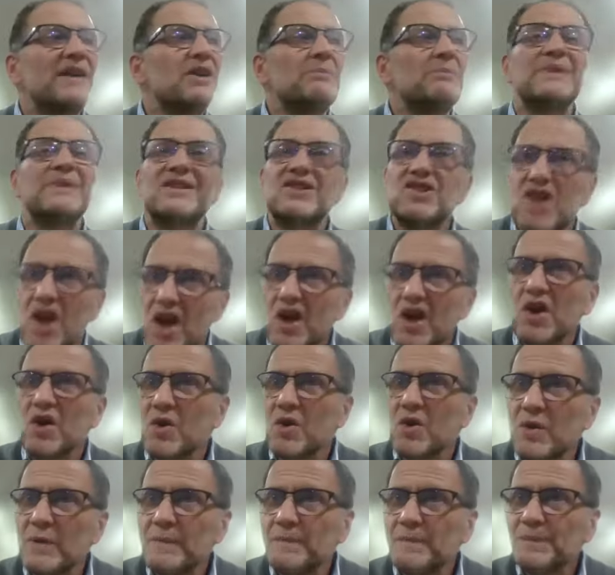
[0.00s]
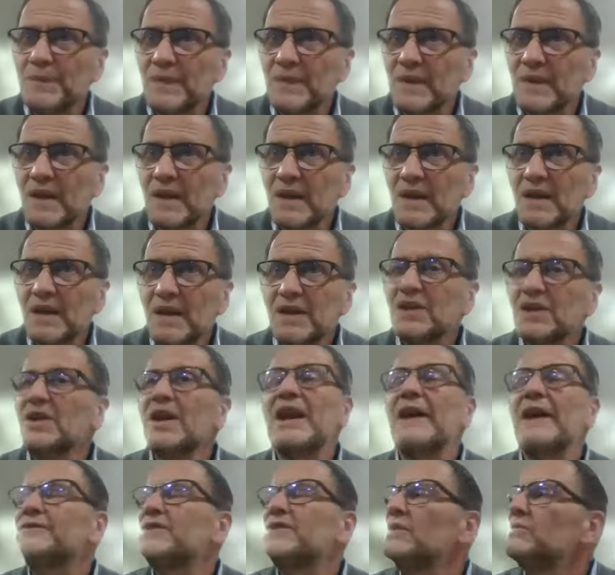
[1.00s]
Number two, you
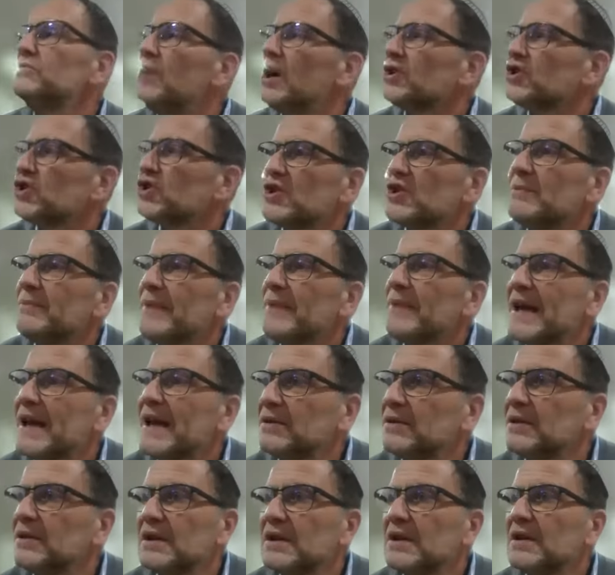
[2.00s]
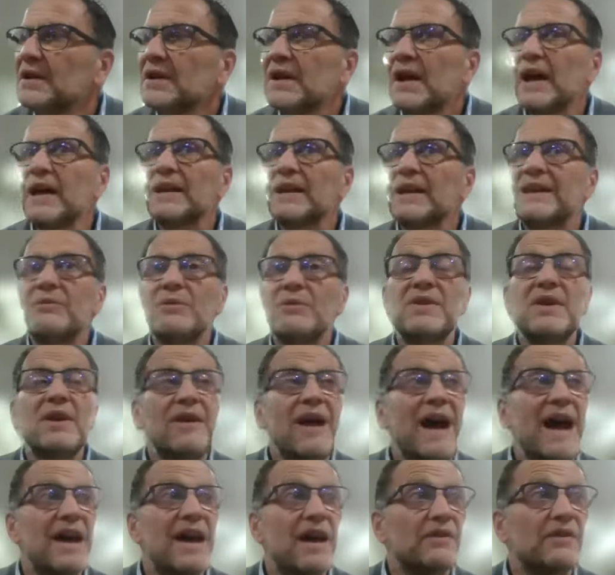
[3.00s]
don't have to rush your meal with
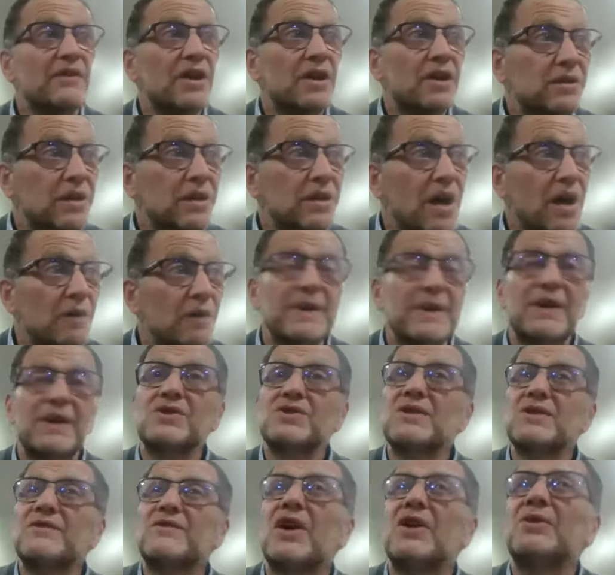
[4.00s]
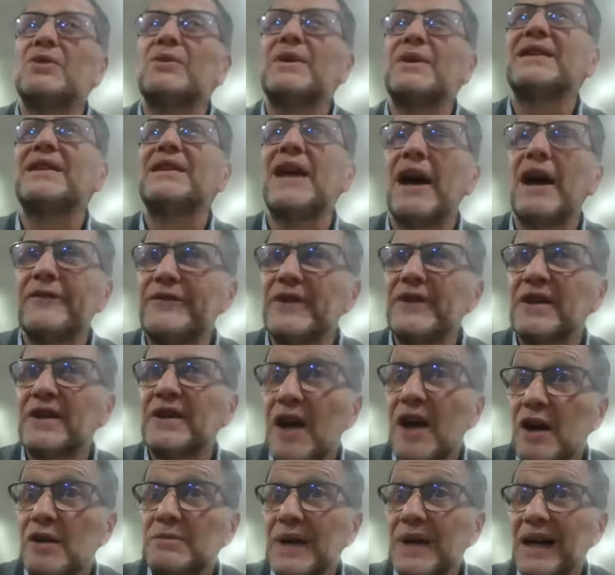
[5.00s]
your eye on the clock because you've got to eat the
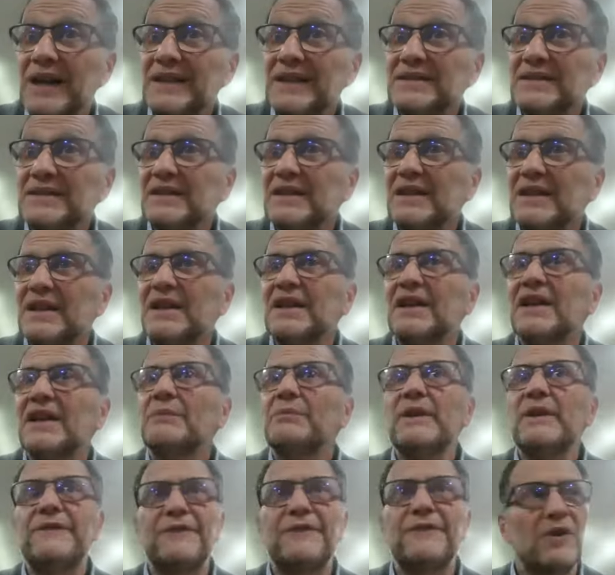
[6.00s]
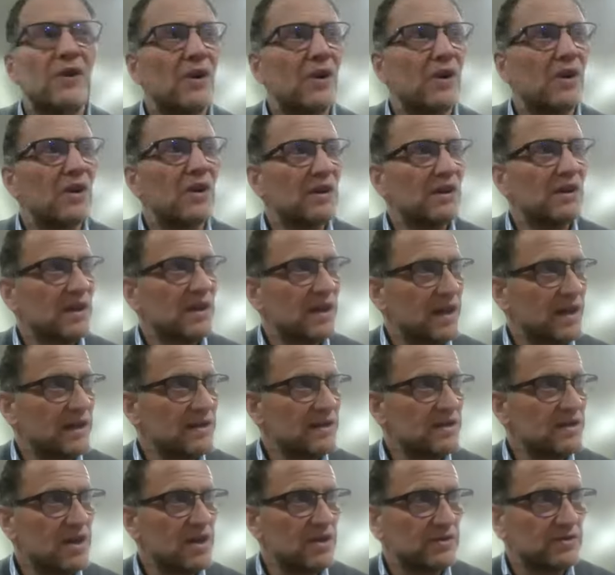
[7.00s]
afikoman before
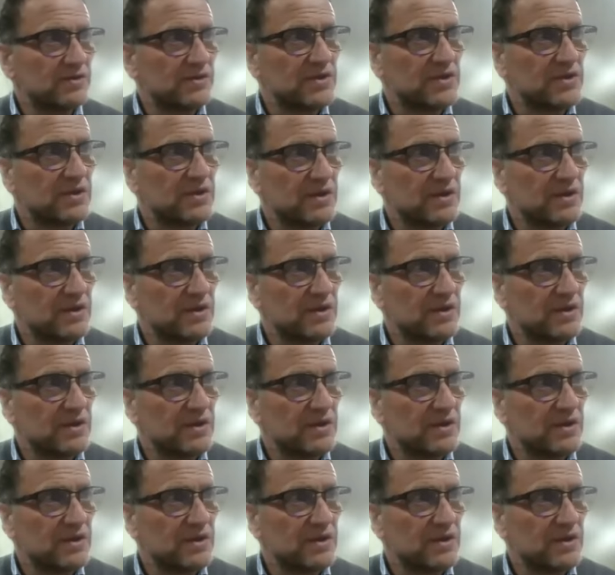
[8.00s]
cuts out.